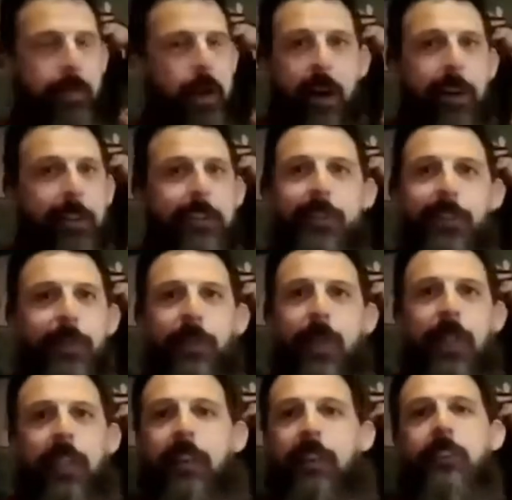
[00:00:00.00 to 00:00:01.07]
onto the
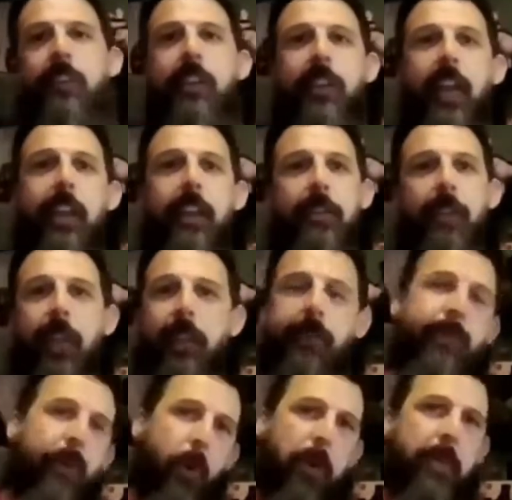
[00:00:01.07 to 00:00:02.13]
figures and kind of like
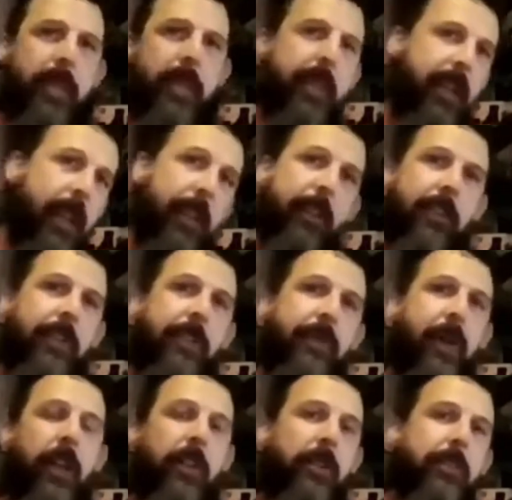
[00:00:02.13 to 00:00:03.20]
forming the color and the
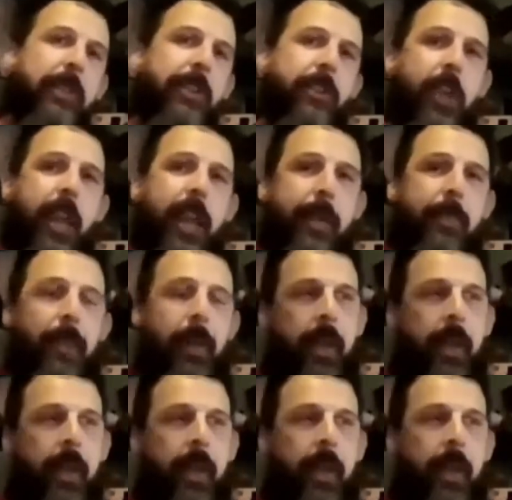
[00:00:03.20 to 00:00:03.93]
volume and the shape.